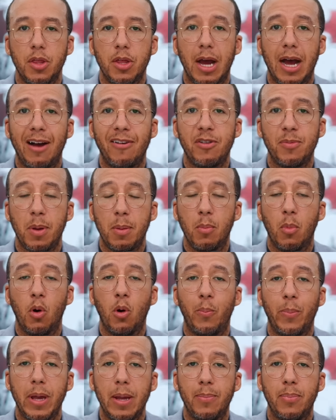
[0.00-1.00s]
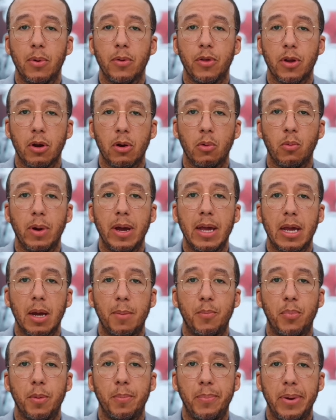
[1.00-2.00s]
There have to be more people that are awake
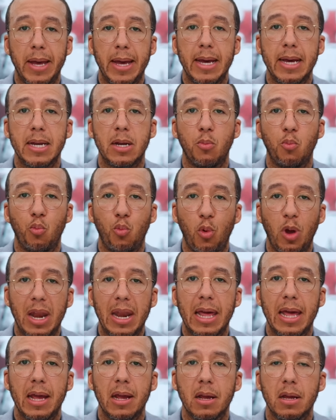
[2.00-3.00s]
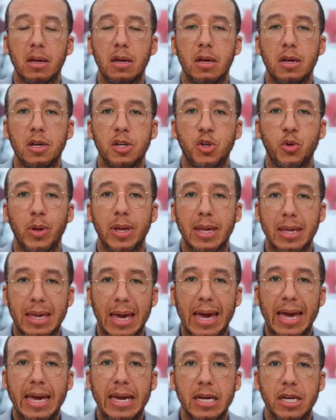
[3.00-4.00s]
and prepared and willing to
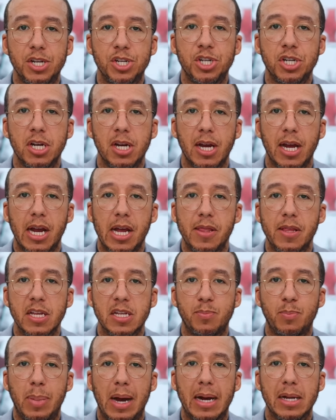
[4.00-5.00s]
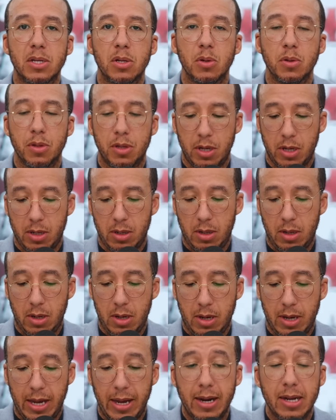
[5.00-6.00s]
engage in this battle, that
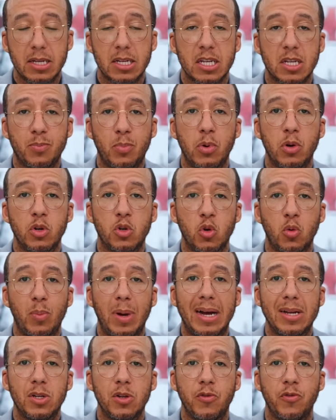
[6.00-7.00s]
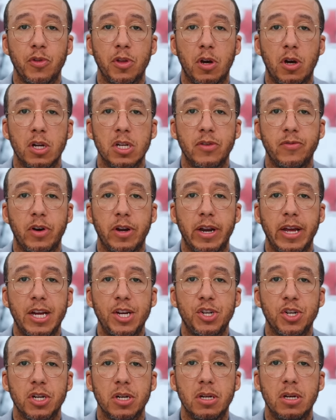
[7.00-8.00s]
it is a spiritual battle for the heart of our
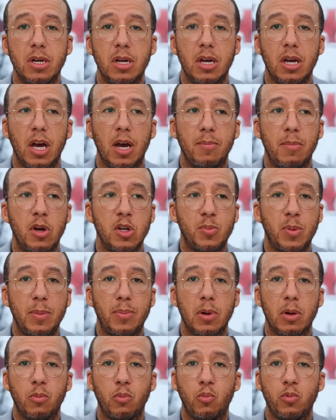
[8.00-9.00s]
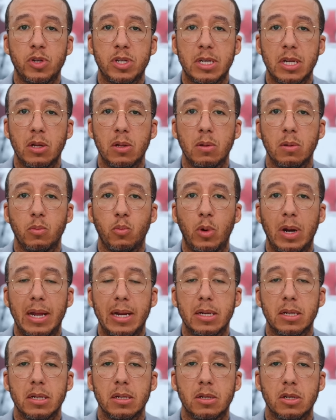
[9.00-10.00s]
nation. And most people are still
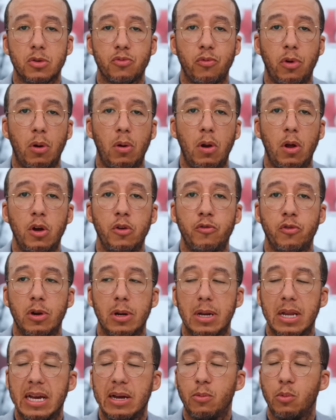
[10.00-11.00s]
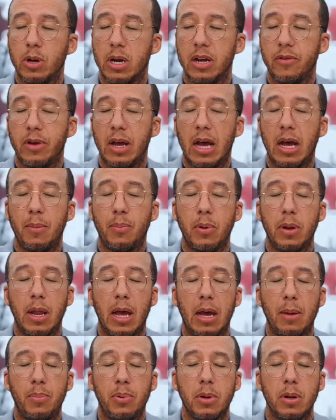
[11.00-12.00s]
willing to just roll over and let whatever happen,
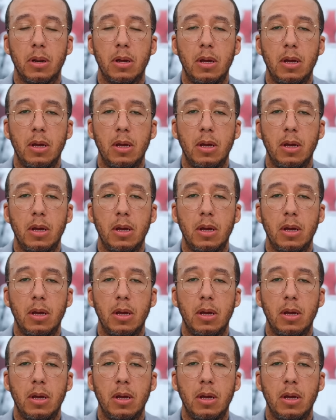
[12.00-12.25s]
happen.